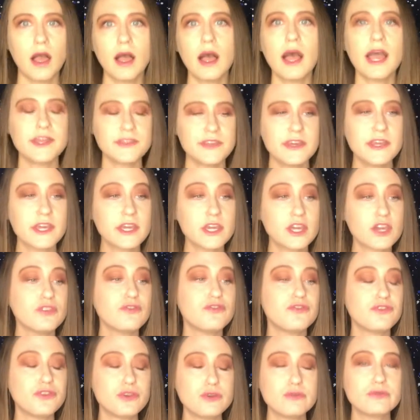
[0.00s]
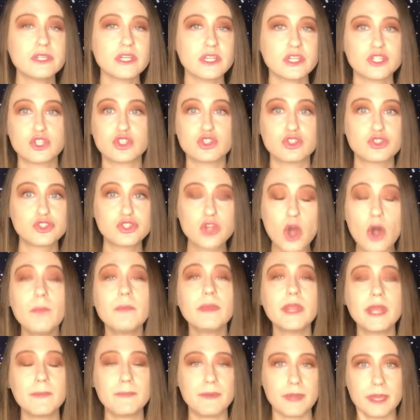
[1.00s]
I think it confuses so
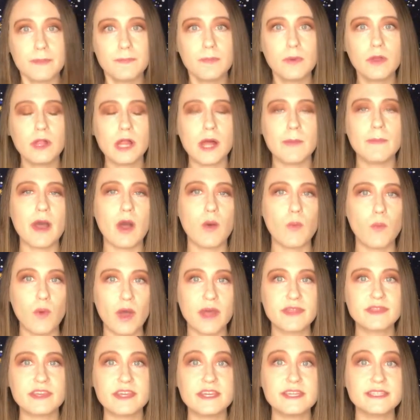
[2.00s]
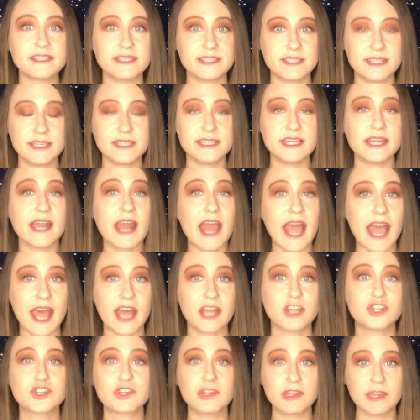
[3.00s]
many people about what the ascendant
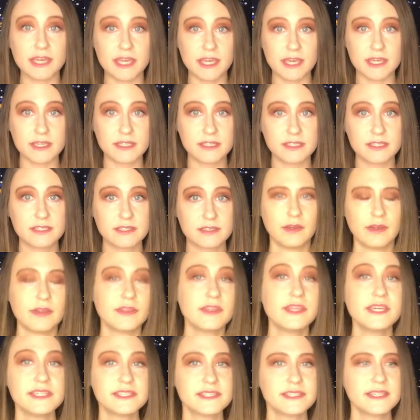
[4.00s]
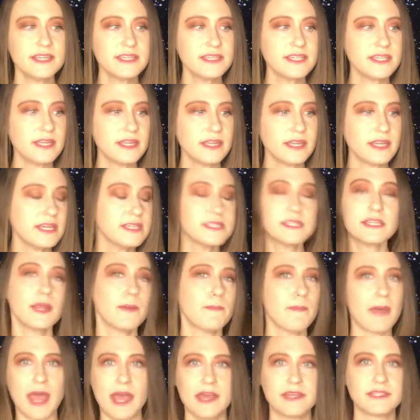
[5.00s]
actually is. The ascendant isn't a
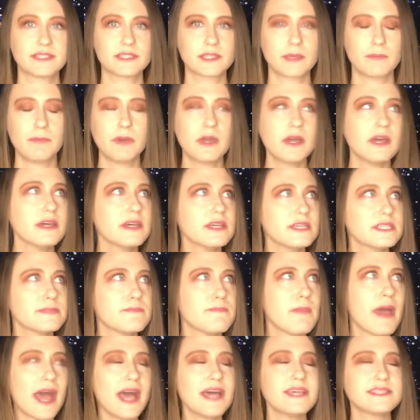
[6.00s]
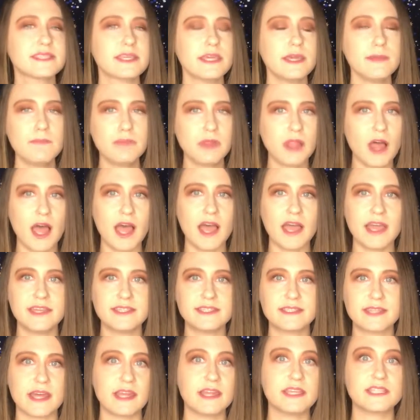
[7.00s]
mask because mask implies
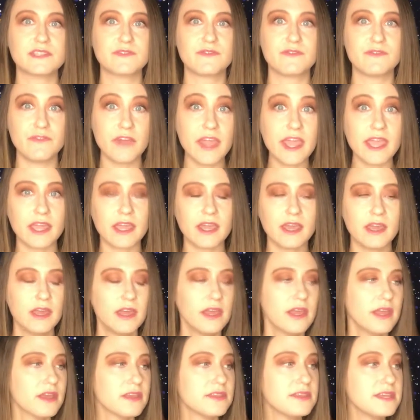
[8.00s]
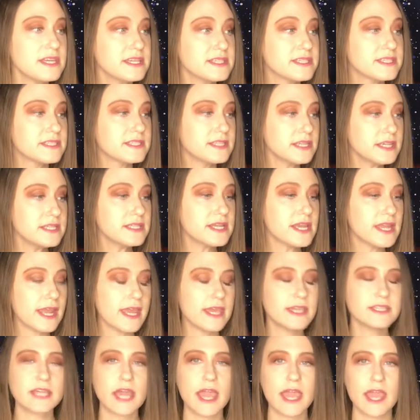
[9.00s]
that it's fake. The ascendant
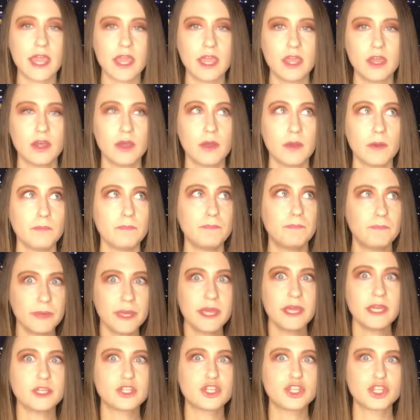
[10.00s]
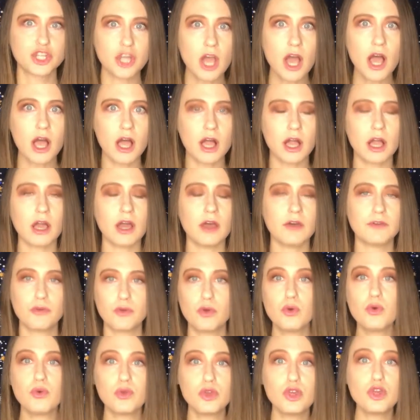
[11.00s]
is a big chunk of
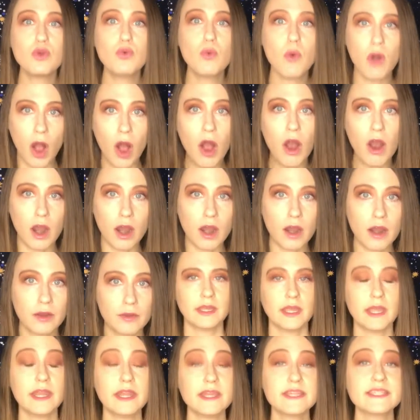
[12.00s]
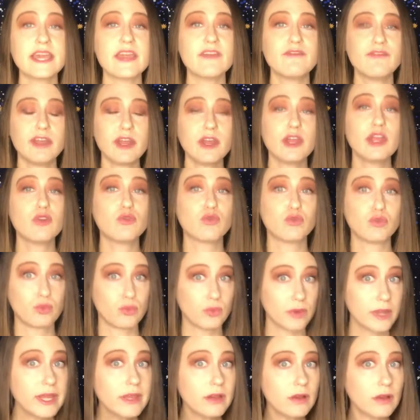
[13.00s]
who you are. It is a very
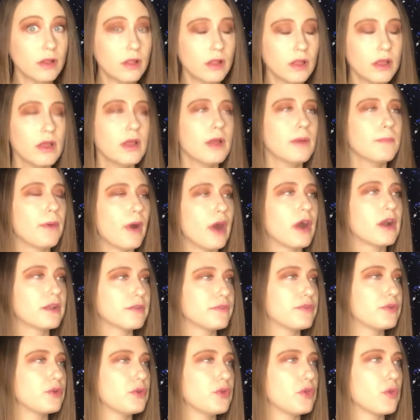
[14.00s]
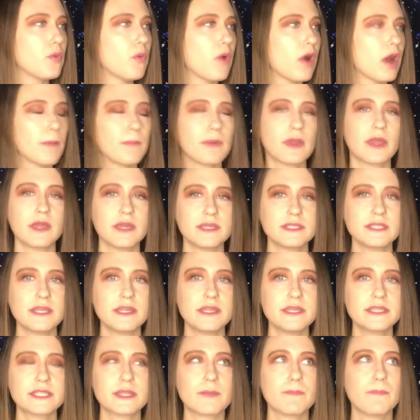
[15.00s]
real part of who you are because it
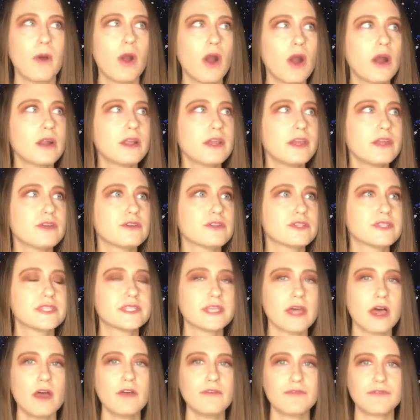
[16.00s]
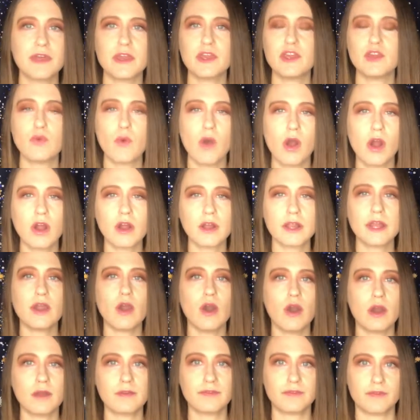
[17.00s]
is the part of yourself that you already
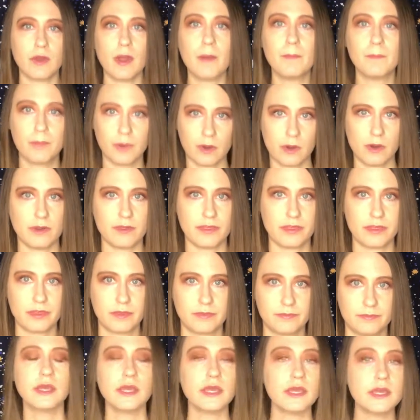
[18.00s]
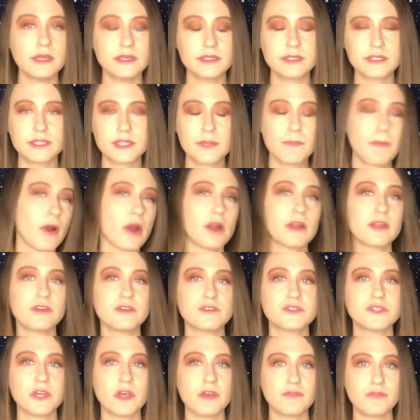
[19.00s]
are from birth. It's the part of
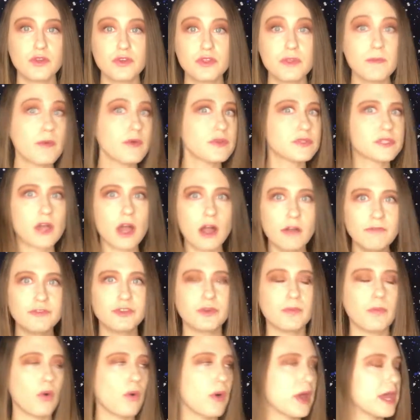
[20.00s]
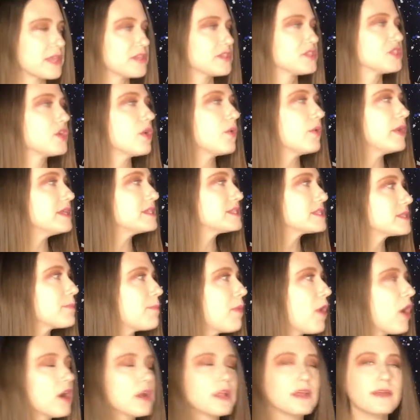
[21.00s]
yourself you're the most comfortable with. So it's the
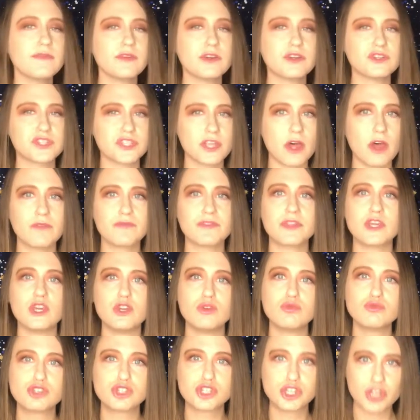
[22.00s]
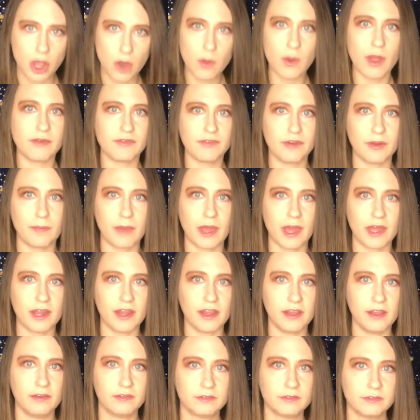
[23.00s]
part of yourself that you show everybody.
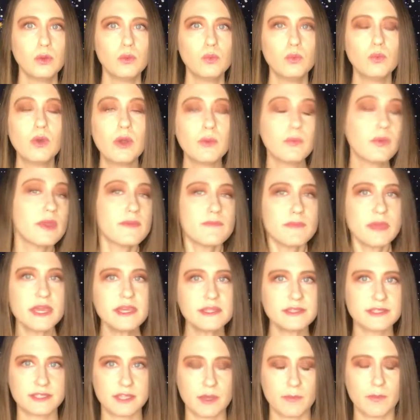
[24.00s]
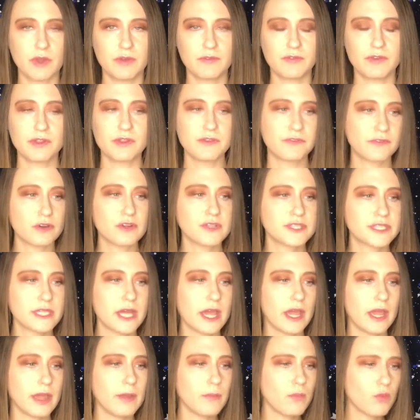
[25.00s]
When we meet someone for the first
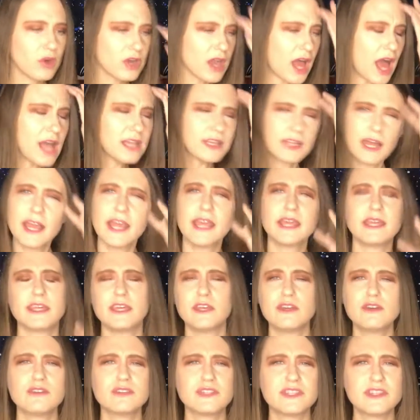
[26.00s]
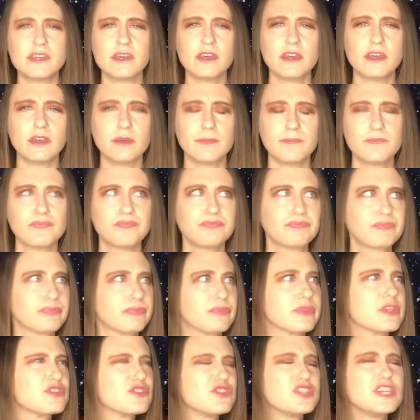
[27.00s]
time, we're not like, here's the
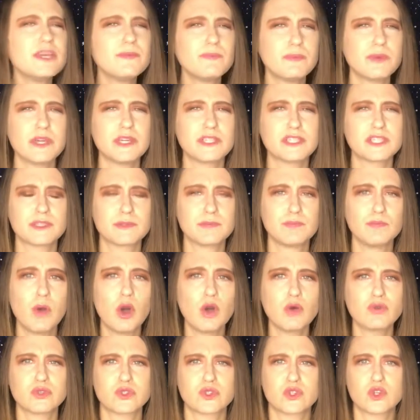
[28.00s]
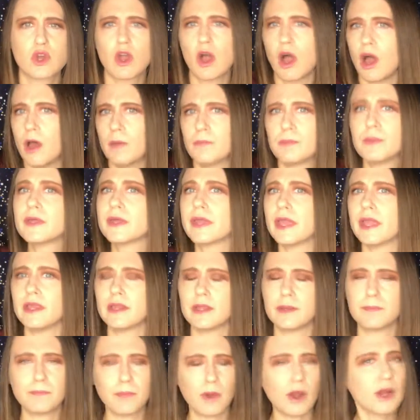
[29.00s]
deepest, most
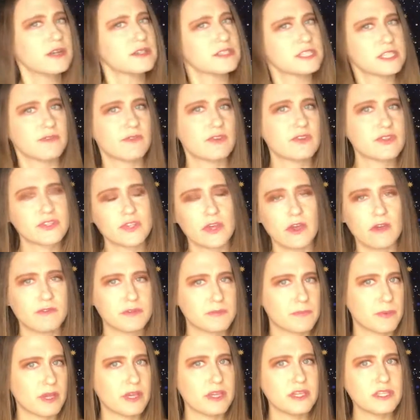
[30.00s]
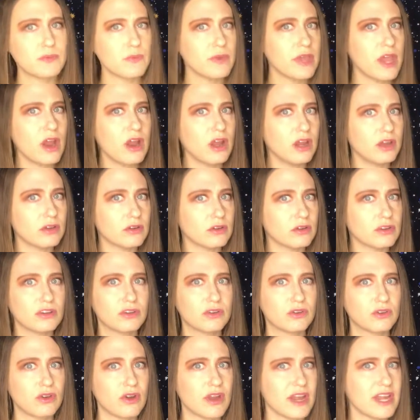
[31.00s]
complicated parts of ourselves because we aren't
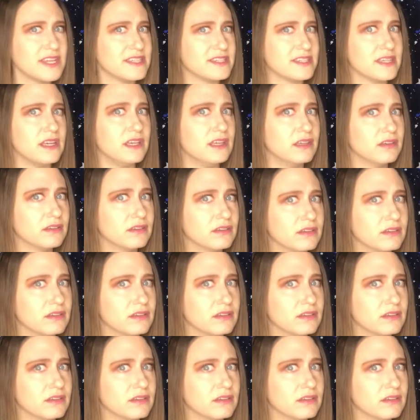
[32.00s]
crazy.